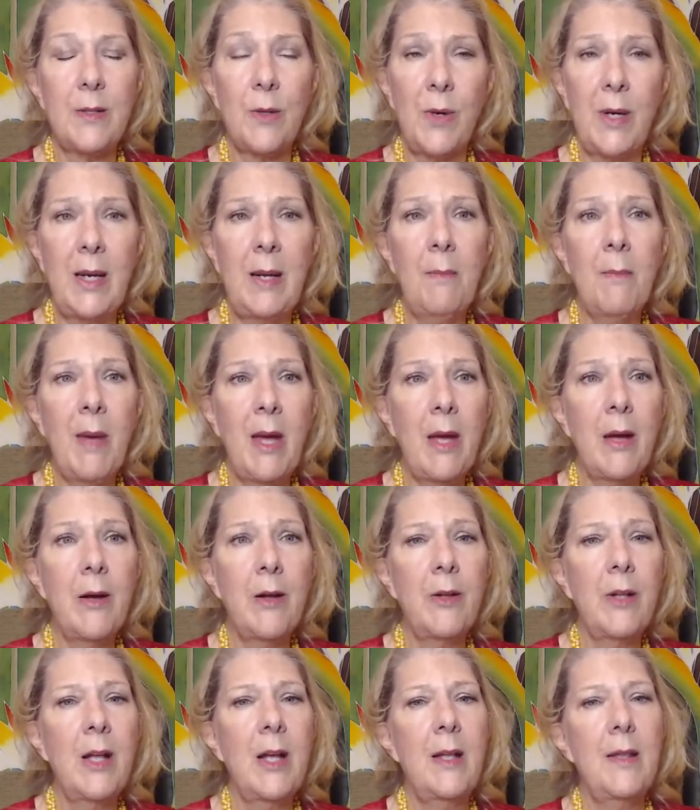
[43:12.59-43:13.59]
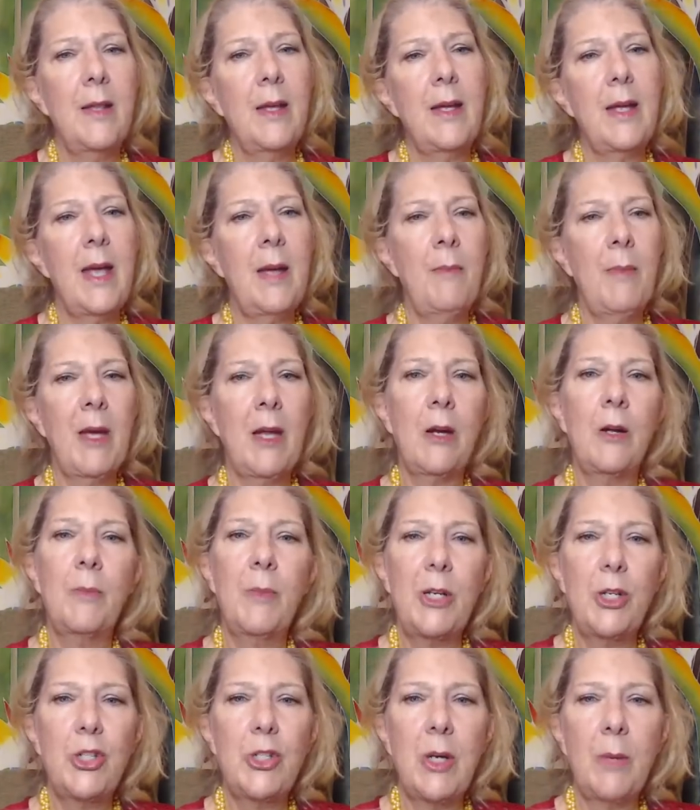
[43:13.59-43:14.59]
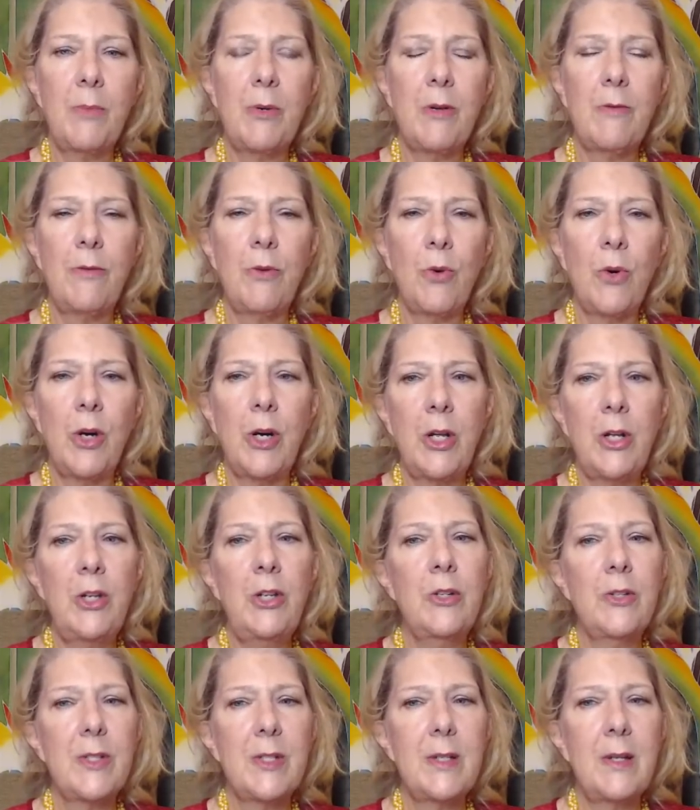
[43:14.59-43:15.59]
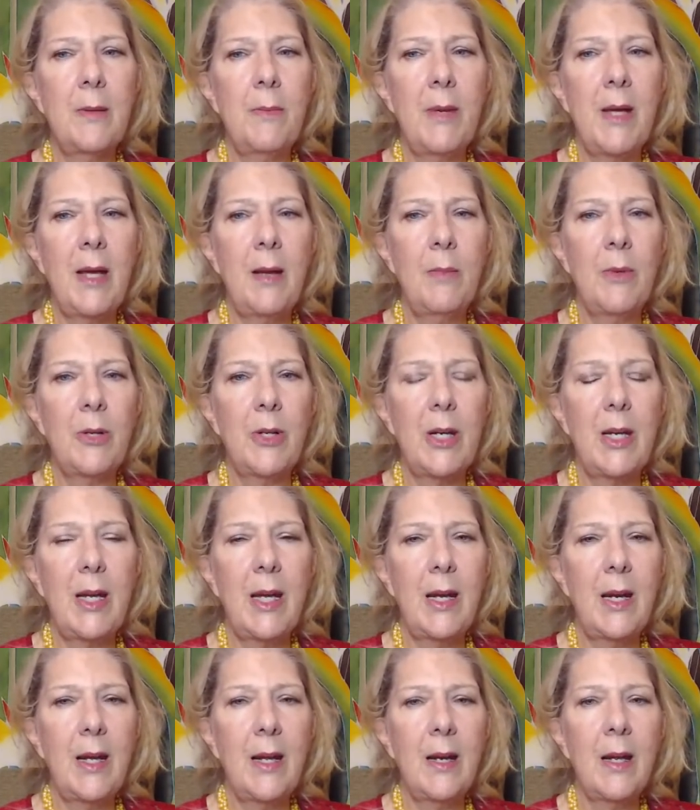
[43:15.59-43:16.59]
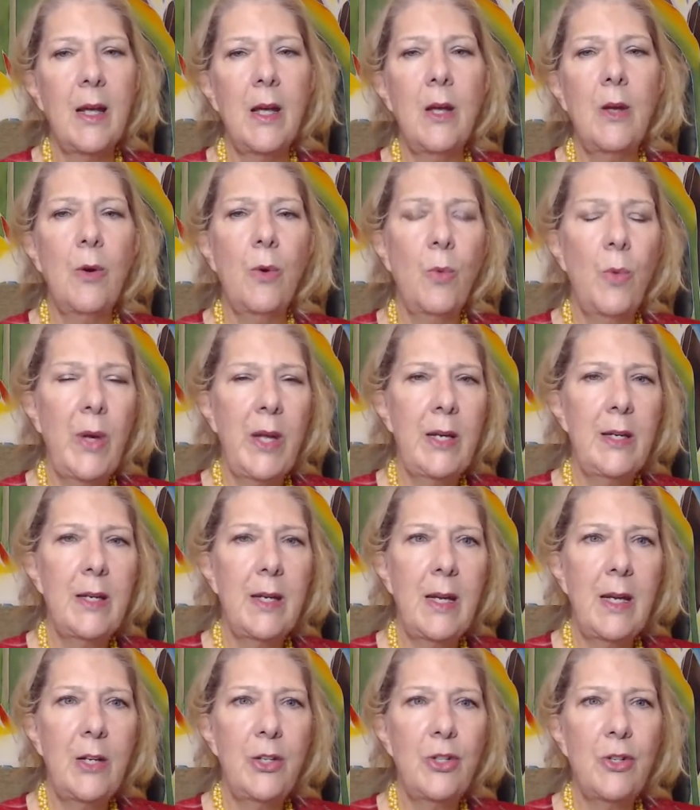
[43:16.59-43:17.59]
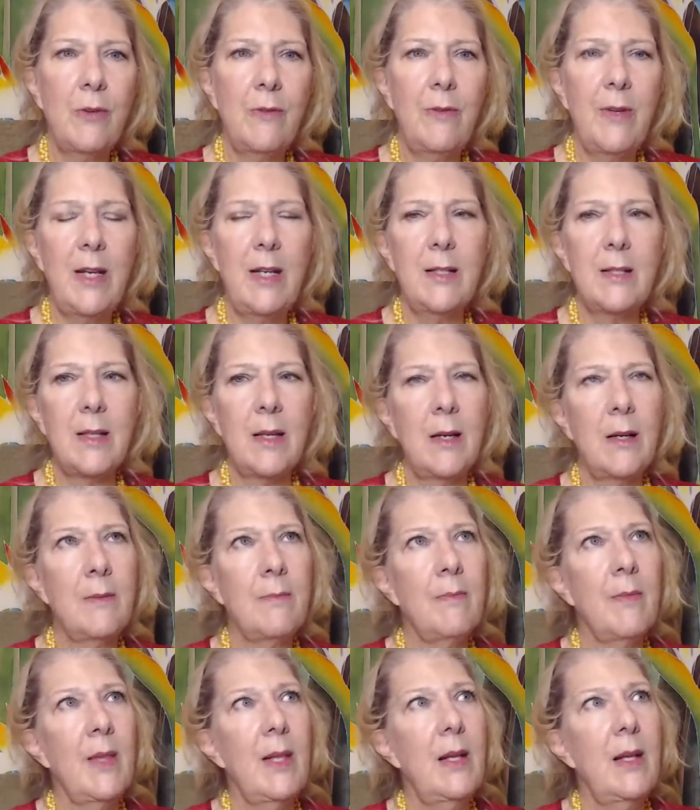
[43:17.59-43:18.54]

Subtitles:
So any mail that came in will be shipped to Florida and you'll still be able to get it. When to get your visa.